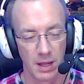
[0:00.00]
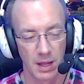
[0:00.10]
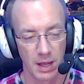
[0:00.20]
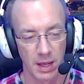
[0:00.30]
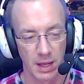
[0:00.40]

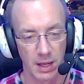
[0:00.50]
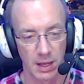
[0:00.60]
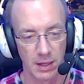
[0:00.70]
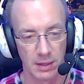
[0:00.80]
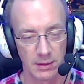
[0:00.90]

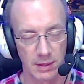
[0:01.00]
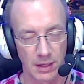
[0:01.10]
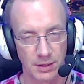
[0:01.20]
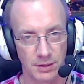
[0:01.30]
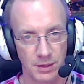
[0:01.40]
and I
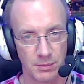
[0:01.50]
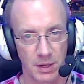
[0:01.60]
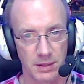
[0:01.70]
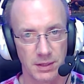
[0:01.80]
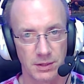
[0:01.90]
just didn't pay
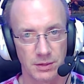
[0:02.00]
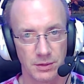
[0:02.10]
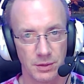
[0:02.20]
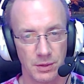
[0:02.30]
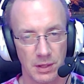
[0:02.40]
attention
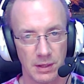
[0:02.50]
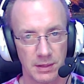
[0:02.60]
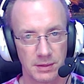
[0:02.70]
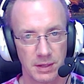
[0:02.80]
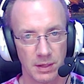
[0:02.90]
to the
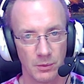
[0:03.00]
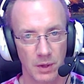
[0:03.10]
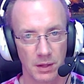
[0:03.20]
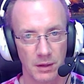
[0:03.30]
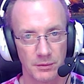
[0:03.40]
listing
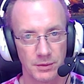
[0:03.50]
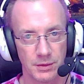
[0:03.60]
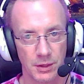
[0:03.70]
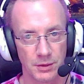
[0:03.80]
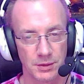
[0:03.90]
well enough to
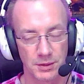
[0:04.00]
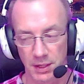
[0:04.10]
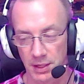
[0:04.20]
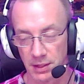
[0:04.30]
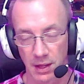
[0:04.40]
notice that
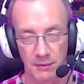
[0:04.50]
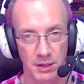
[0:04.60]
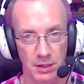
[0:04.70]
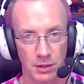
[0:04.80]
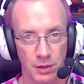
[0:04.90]
they didn't have
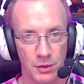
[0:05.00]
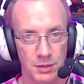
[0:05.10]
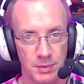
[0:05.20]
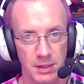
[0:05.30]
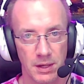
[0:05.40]
the little
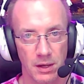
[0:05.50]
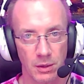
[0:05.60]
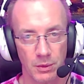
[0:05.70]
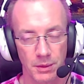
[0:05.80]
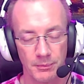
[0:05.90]
USB dongle
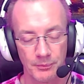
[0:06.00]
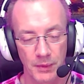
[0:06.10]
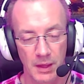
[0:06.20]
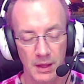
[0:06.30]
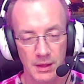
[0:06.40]
with them.
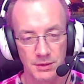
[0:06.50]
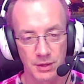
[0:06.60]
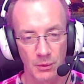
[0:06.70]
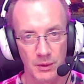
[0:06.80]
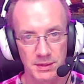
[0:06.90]
So
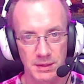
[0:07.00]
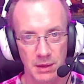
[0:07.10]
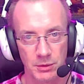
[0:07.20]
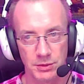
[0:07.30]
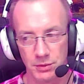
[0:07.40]
I wasn't
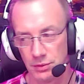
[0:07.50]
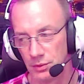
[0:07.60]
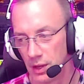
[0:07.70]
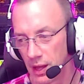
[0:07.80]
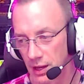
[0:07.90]
able to
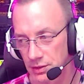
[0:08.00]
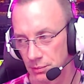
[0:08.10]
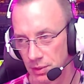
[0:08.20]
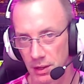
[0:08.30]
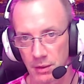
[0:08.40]
actually
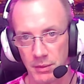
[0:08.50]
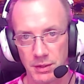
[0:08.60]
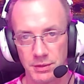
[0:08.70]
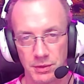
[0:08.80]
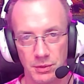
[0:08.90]
plug them in
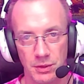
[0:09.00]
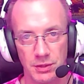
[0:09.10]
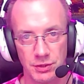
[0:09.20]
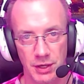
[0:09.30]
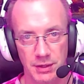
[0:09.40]
to
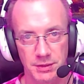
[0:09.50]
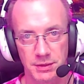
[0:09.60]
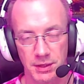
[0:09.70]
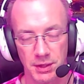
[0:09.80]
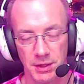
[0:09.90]

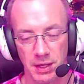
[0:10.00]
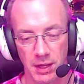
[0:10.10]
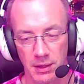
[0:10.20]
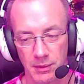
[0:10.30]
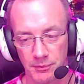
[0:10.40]
adjust
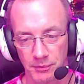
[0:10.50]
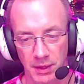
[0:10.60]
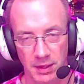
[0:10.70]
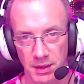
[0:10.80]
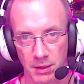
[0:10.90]
the
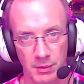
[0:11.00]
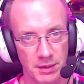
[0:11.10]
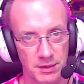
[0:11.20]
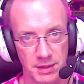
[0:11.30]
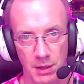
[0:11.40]
anything about
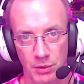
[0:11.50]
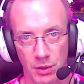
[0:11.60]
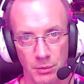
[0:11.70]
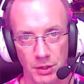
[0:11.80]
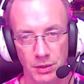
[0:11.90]
the sound
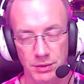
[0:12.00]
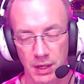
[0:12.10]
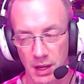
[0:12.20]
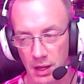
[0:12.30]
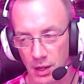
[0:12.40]
parameters,
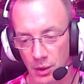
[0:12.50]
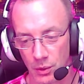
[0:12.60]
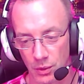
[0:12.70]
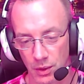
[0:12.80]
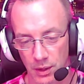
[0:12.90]

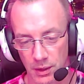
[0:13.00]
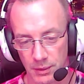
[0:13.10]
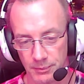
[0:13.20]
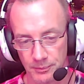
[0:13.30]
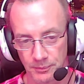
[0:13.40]
or
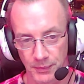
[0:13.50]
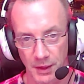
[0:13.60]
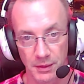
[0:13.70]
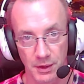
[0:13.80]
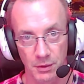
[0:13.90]

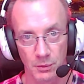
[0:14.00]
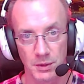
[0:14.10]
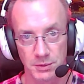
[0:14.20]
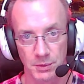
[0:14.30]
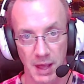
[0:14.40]
they're the
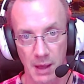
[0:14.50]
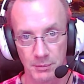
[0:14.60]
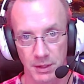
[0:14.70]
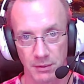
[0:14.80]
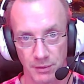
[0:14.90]
ones with the
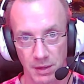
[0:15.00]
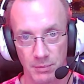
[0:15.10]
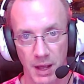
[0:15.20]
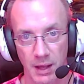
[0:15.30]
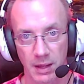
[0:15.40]
haptic
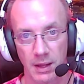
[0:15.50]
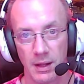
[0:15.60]
feedback,